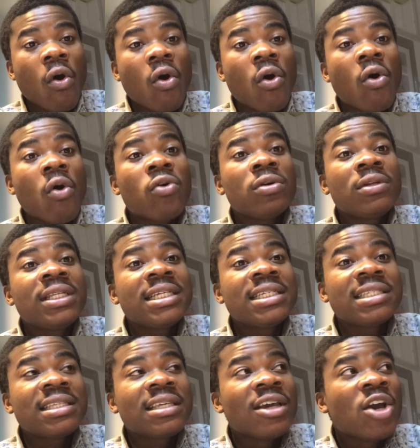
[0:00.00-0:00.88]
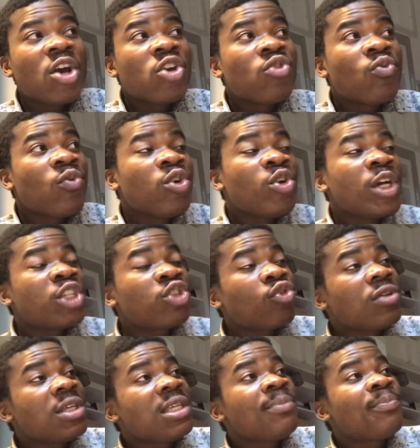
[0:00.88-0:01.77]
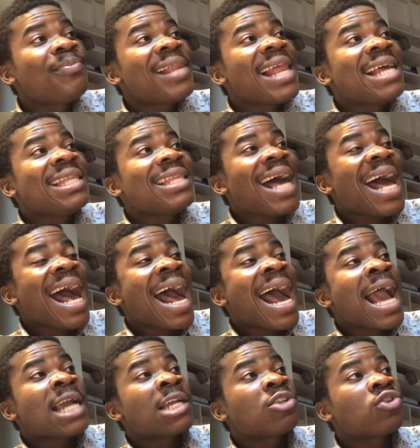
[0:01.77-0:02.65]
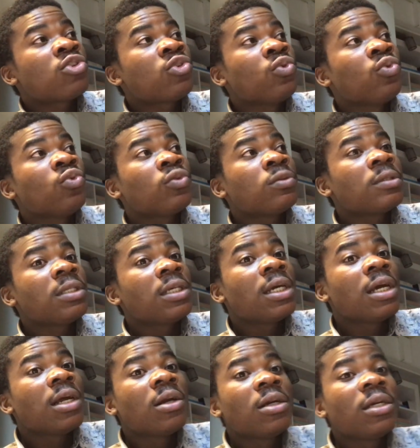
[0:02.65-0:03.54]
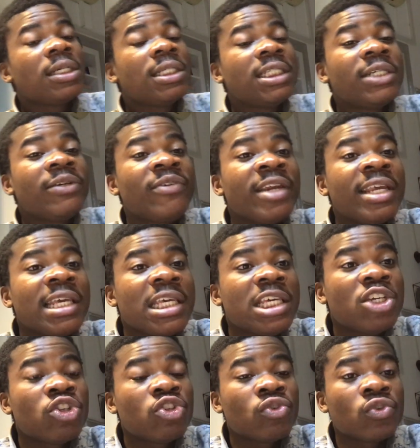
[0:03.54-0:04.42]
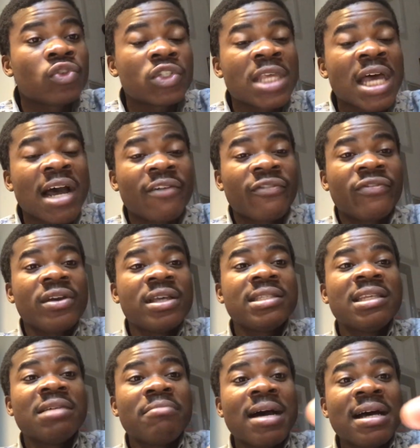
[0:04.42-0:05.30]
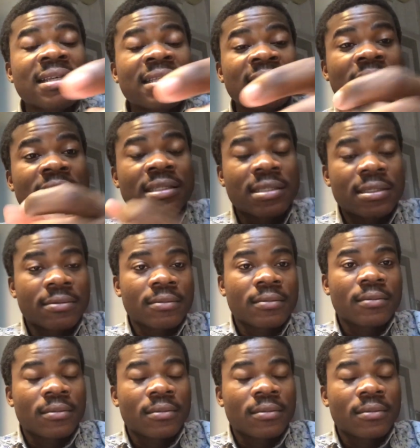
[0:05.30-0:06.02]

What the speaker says: all this, we are turning blind eye to the real issues that affect the masses.